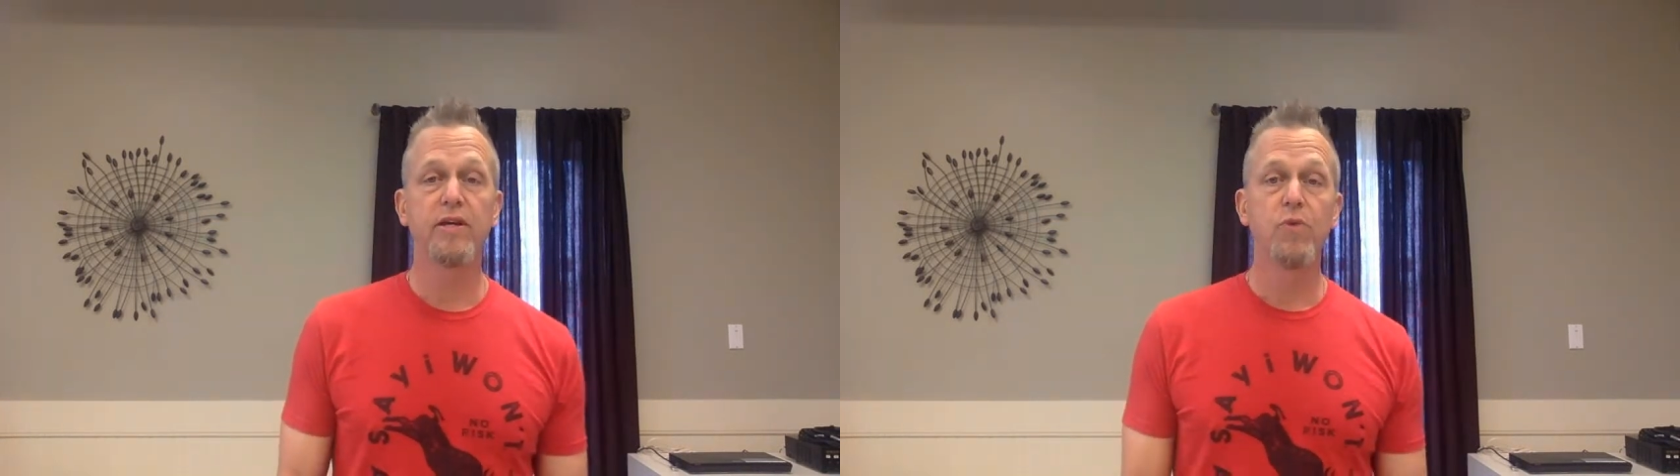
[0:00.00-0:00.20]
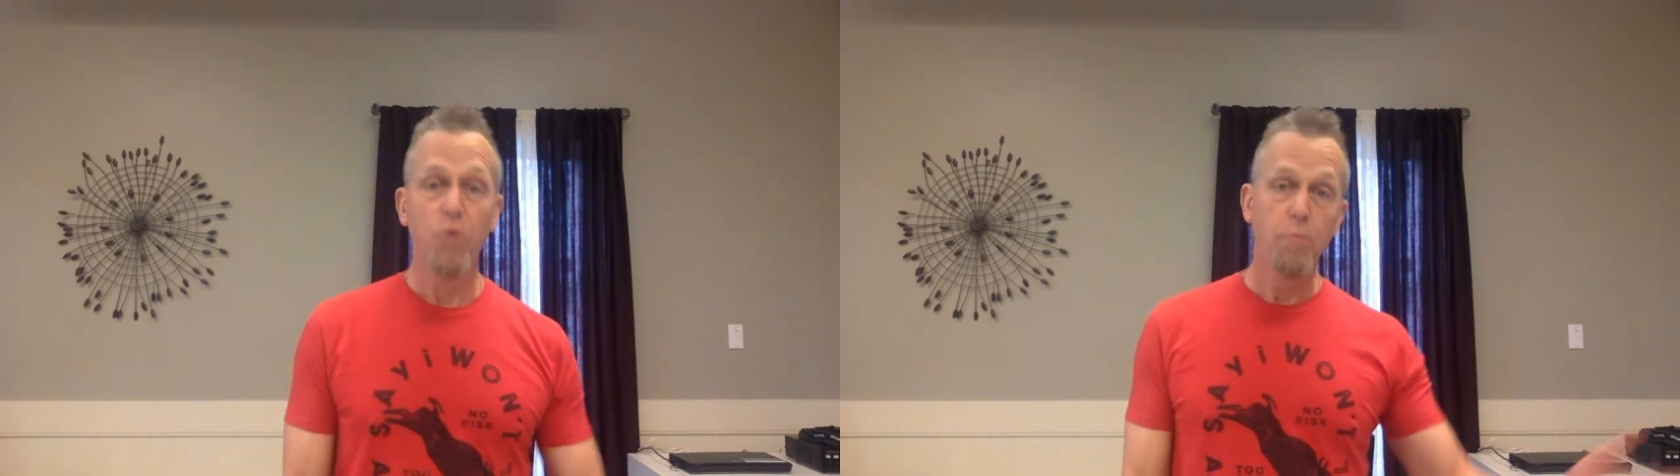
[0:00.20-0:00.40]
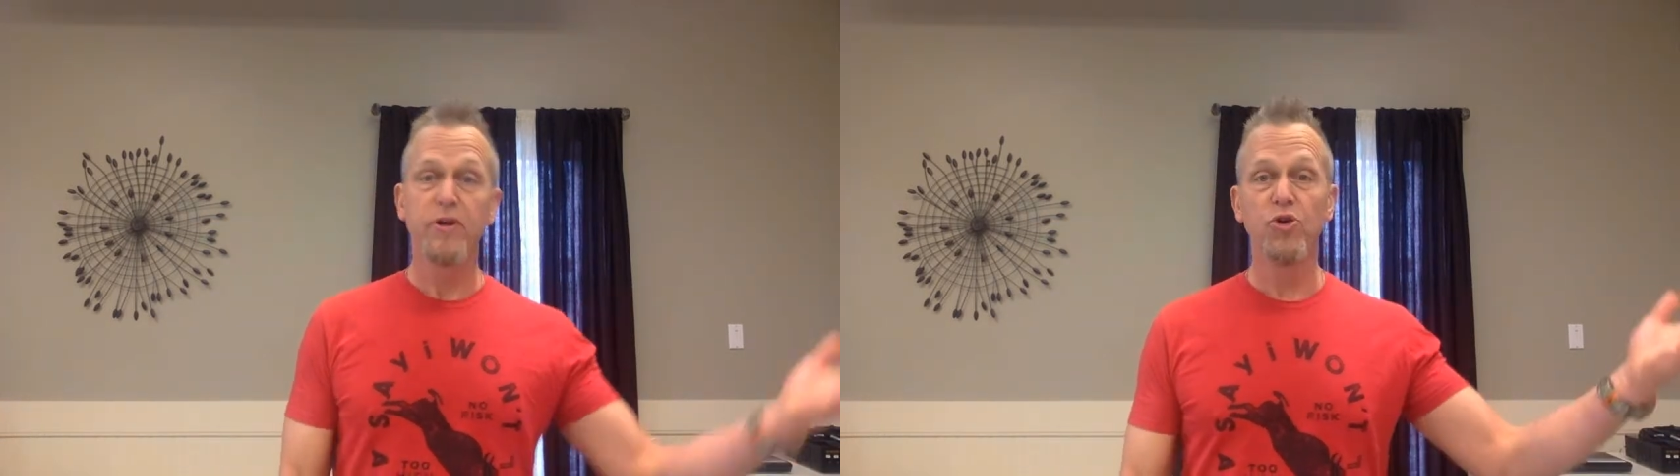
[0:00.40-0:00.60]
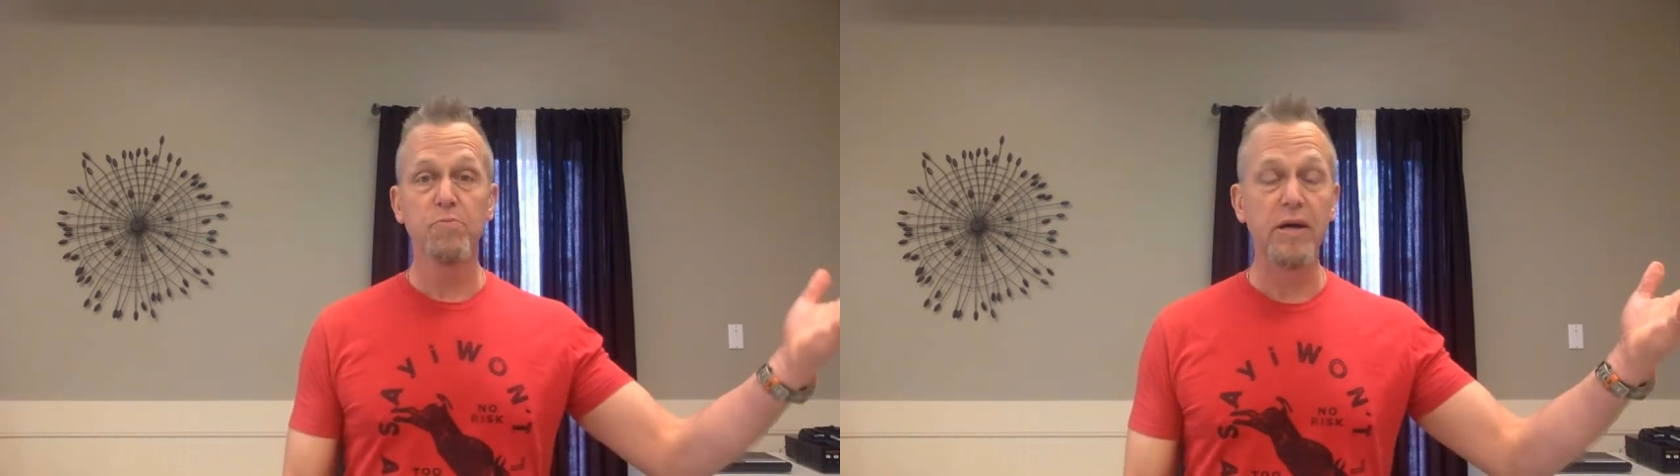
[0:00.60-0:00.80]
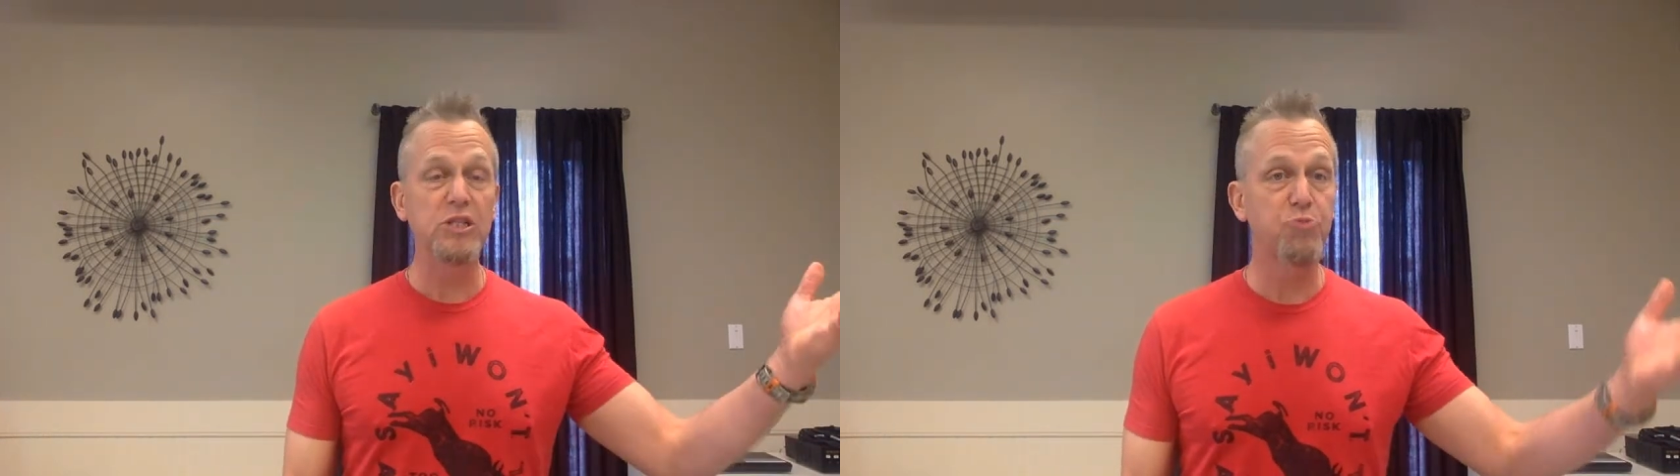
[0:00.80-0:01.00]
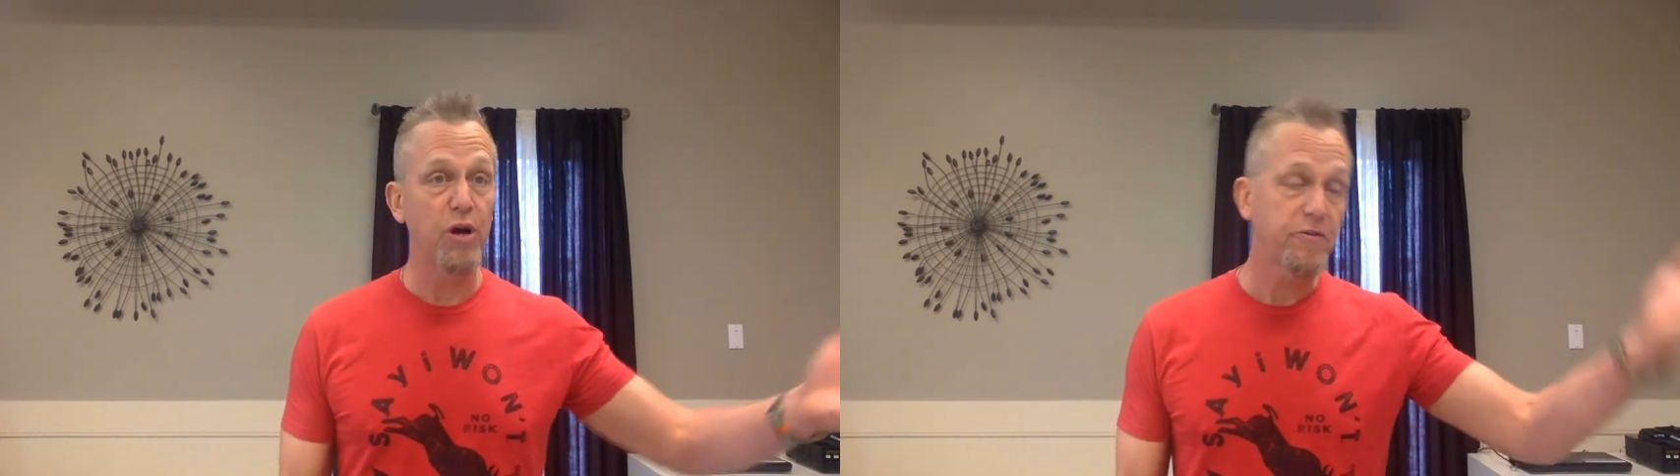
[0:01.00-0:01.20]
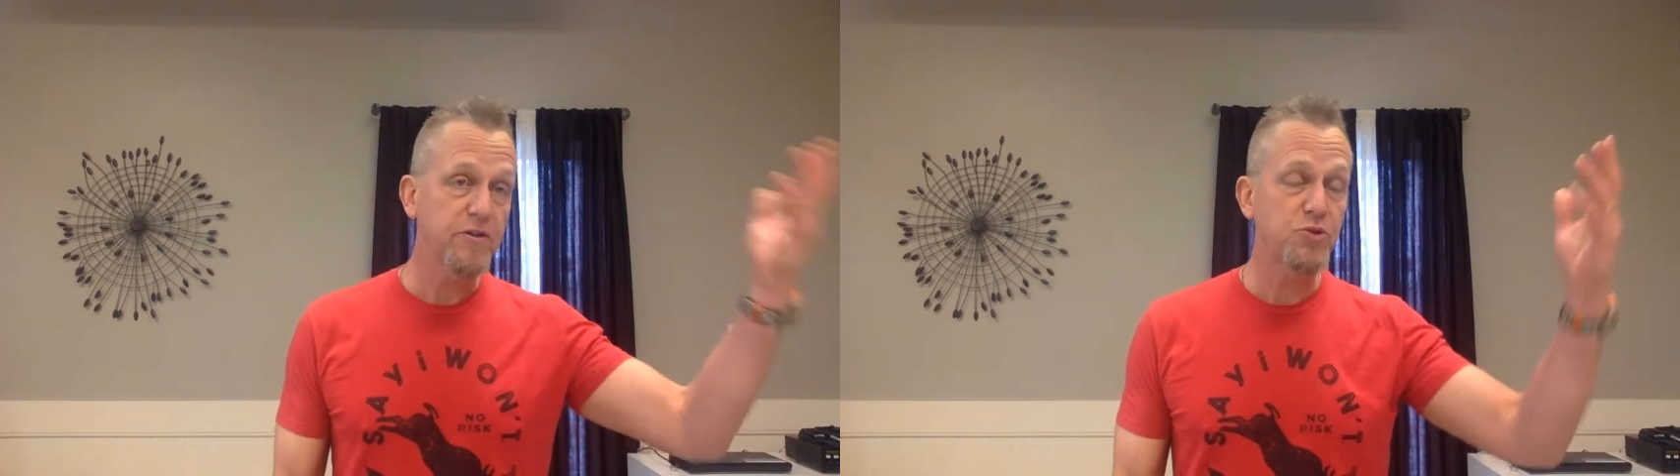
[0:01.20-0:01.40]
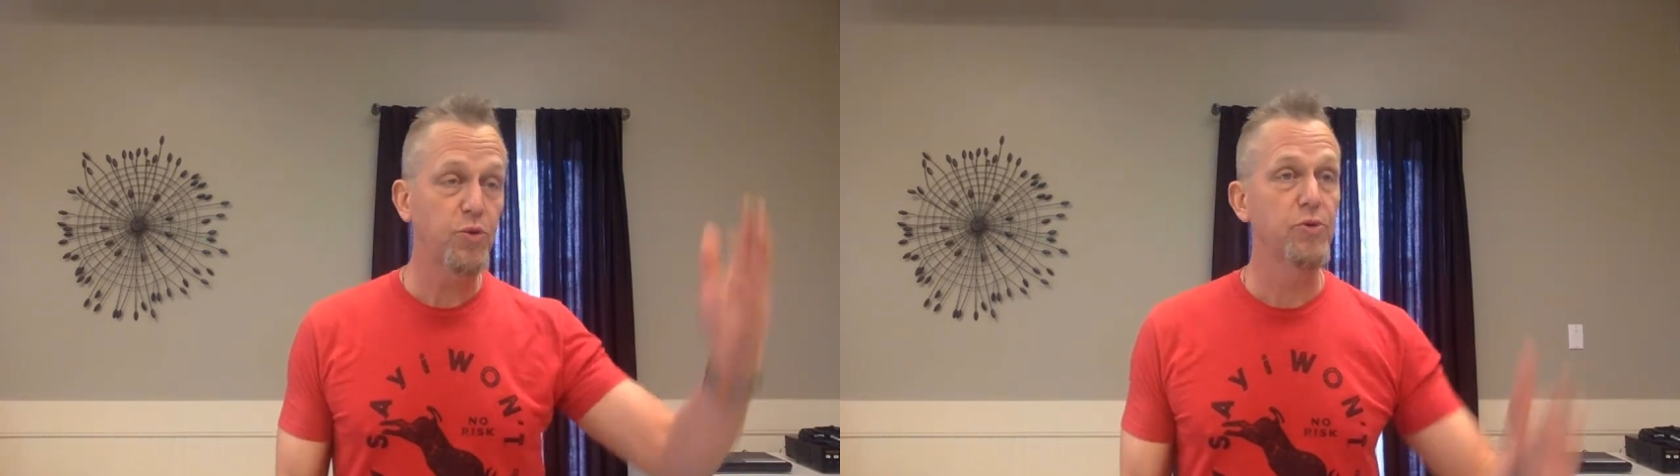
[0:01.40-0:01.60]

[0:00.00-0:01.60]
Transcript: and we won't be doing men's breakfast.